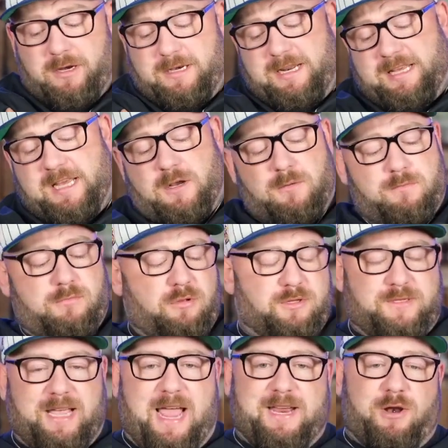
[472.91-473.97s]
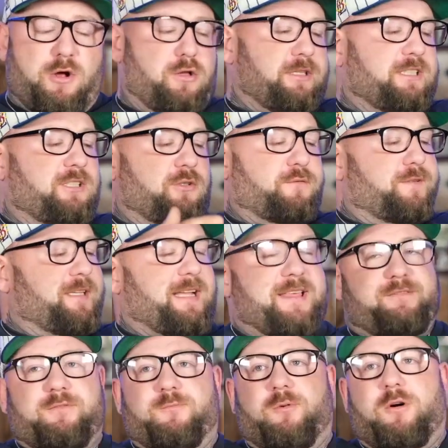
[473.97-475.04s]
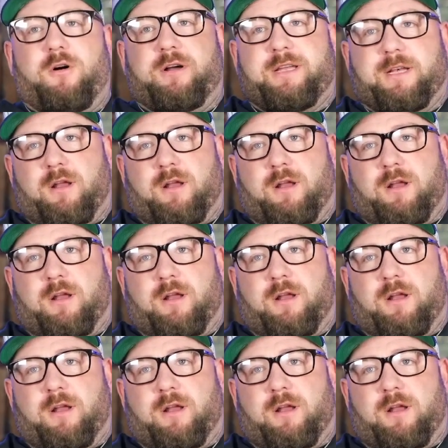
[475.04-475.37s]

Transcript: Nicky Gumbel's getting all his stuff together and walking